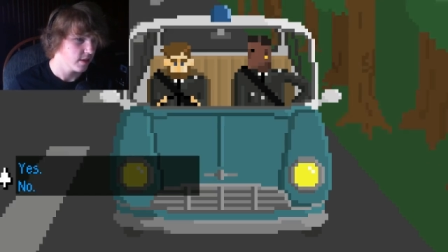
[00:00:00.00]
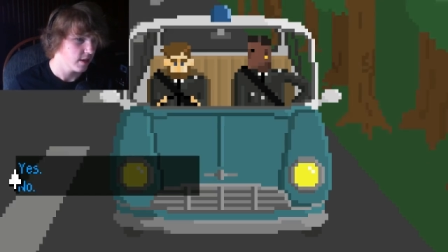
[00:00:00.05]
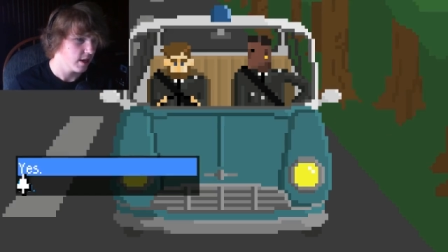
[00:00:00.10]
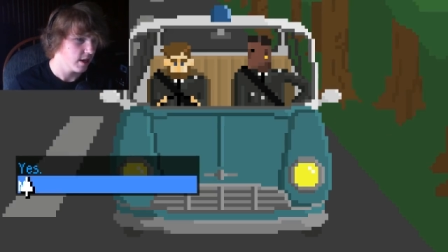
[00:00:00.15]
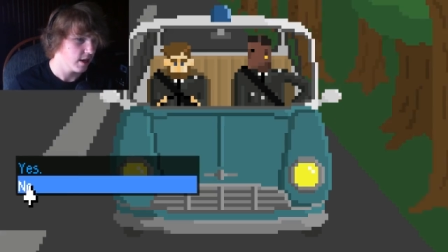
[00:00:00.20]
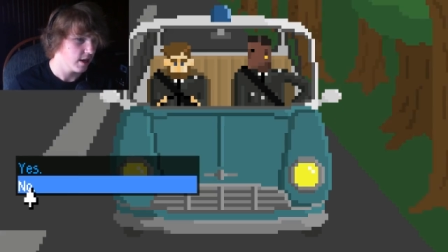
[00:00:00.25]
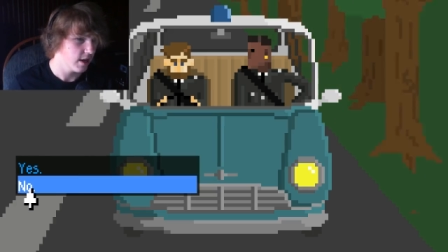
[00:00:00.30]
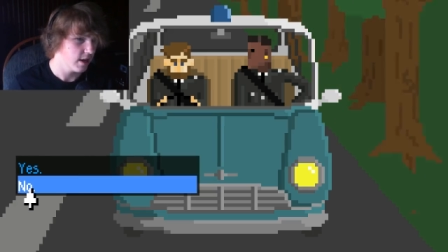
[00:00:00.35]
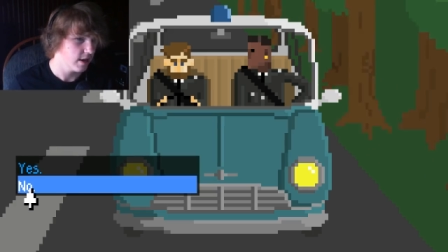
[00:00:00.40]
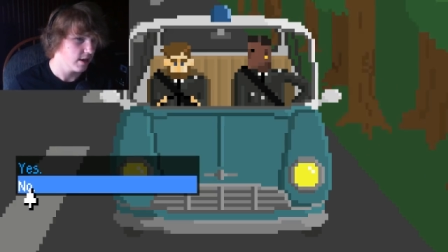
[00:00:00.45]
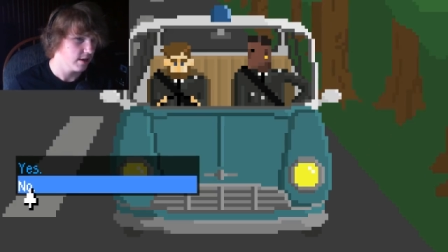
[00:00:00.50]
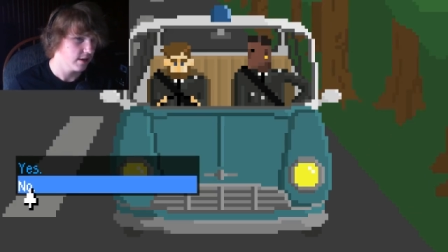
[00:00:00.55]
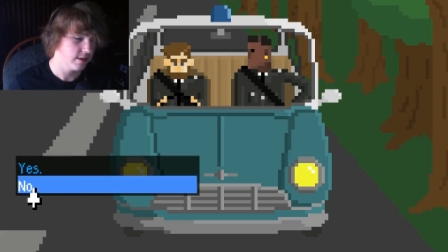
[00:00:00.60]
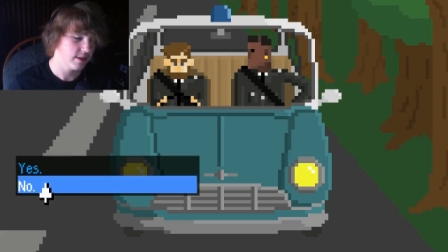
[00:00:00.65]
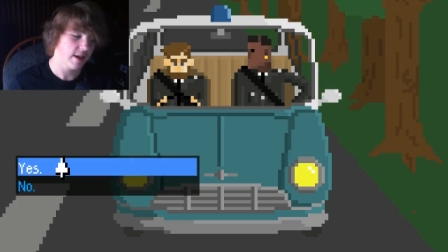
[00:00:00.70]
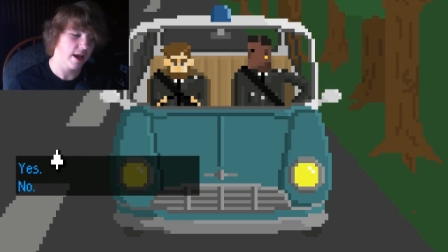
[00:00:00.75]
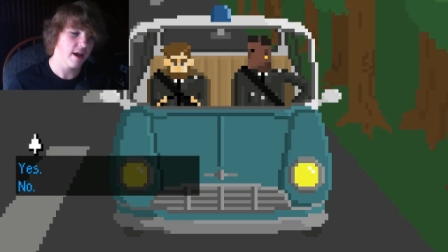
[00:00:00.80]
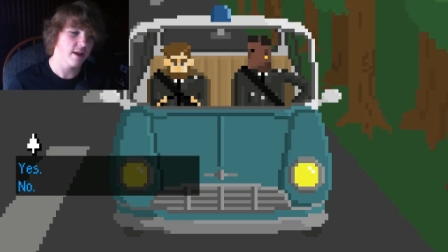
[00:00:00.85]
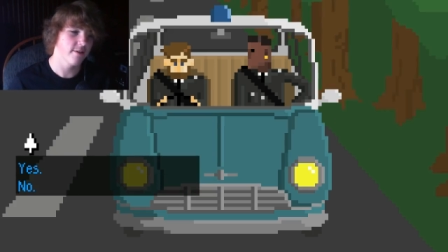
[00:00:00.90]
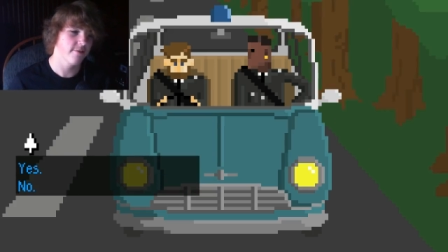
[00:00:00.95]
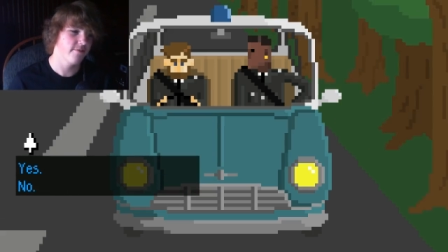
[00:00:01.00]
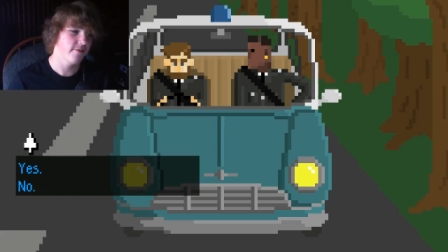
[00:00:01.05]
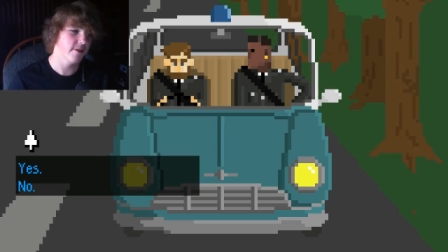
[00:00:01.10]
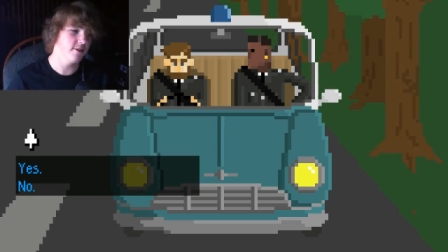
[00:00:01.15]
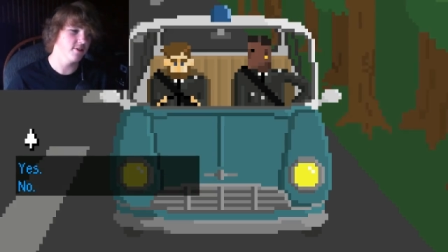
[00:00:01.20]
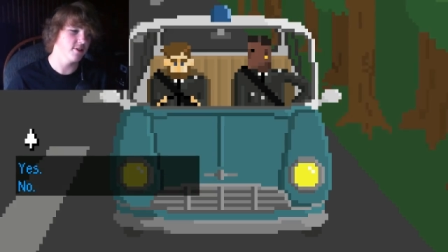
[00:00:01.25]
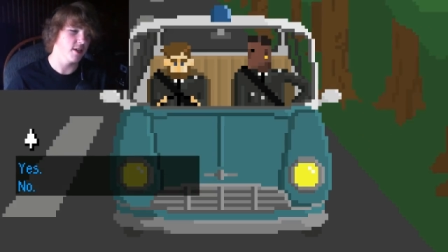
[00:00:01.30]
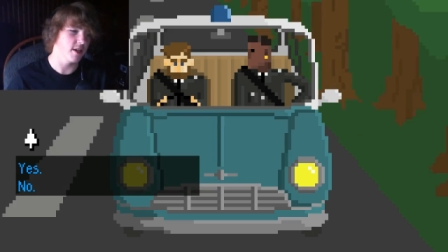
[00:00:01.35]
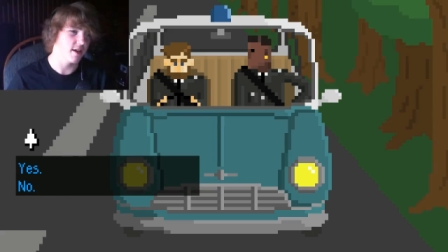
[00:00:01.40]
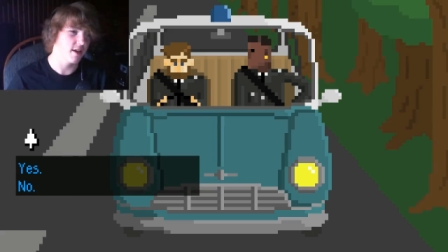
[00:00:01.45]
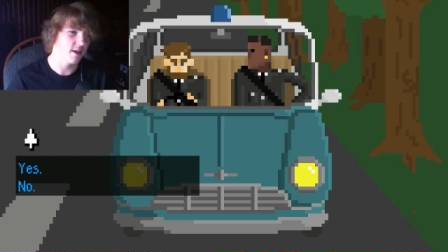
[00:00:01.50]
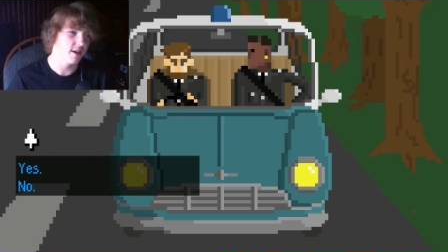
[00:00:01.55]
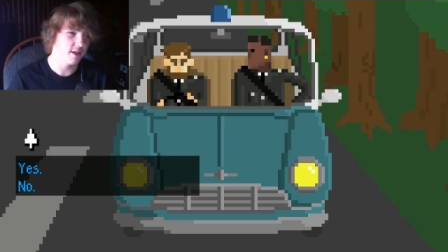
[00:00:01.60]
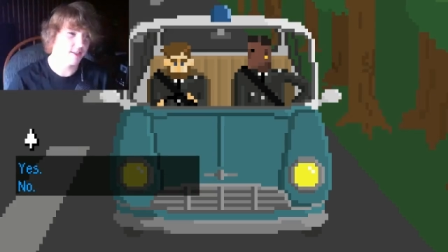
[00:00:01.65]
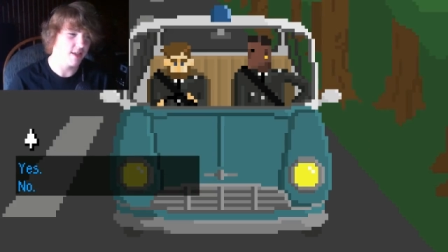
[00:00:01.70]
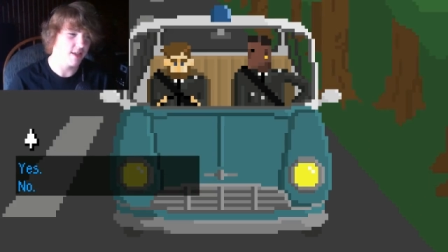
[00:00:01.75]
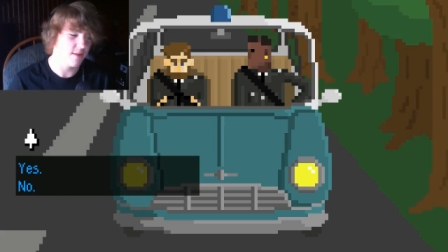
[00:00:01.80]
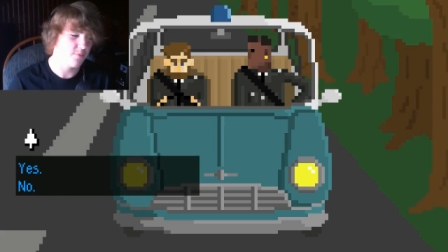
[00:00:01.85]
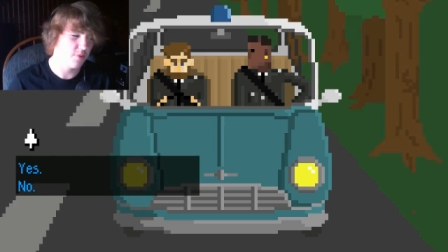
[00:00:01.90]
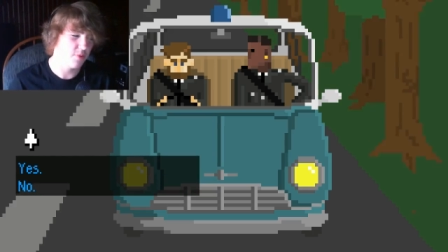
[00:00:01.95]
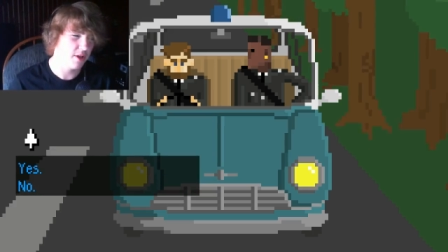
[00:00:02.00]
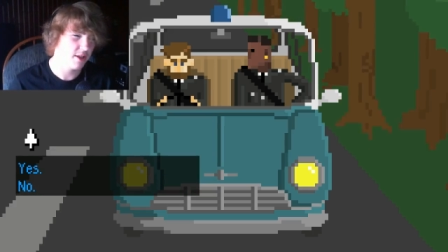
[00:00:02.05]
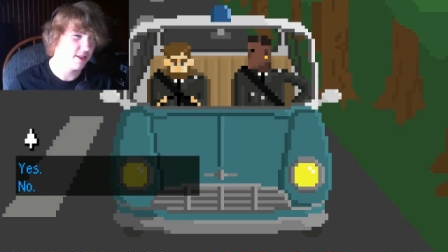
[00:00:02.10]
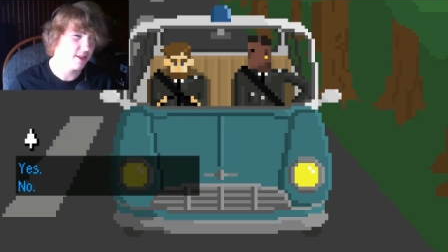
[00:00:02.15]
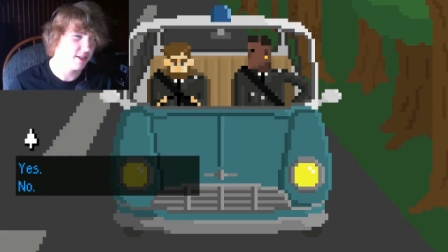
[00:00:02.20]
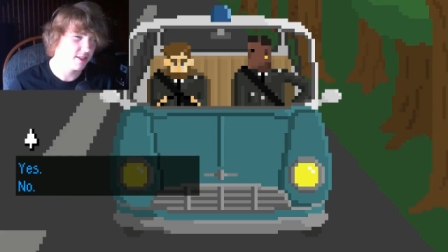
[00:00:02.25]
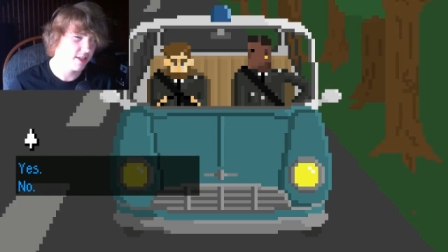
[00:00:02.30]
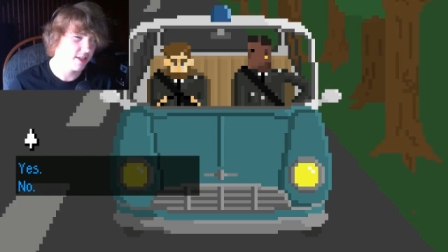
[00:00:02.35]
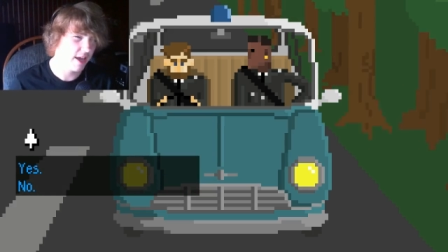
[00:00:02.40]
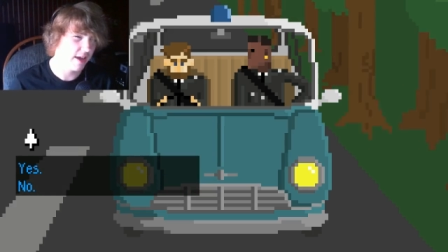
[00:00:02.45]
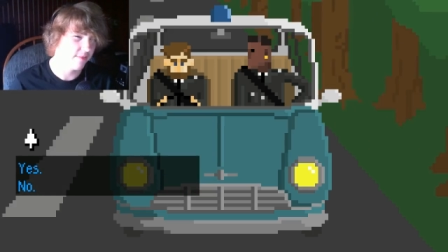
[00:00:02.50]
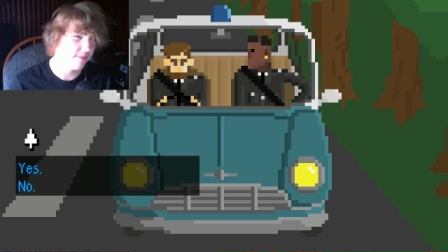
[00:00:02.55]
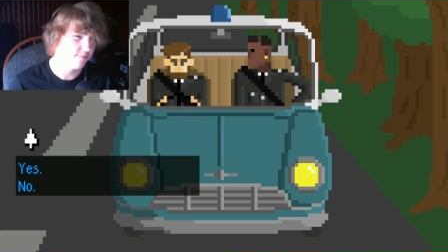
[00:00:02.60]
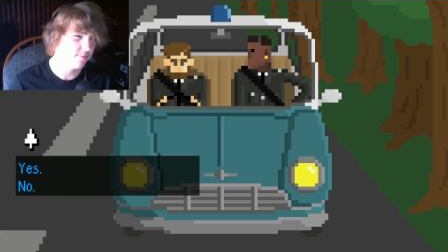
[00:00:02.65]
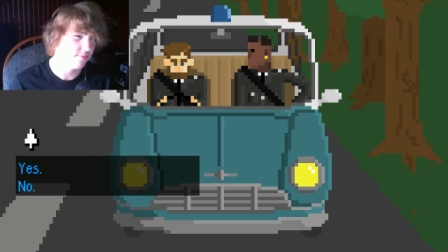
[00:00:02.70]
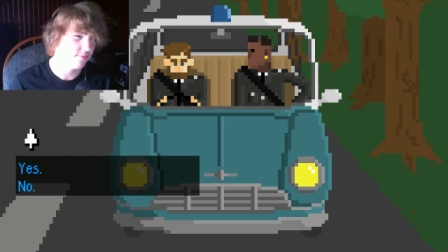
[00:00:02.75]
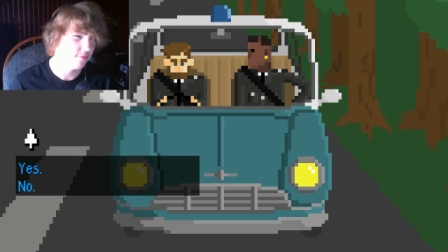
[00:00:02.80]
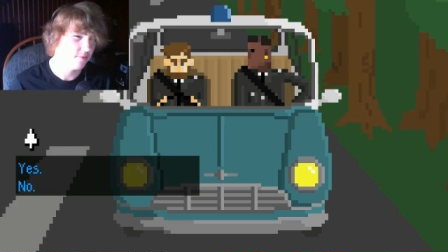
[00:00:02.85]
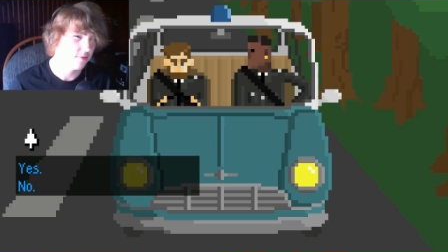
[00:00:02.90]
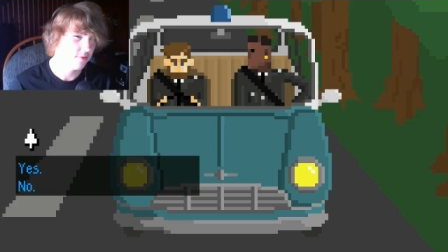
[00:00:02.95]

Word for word: Uh, it kind of feels like it because I played this game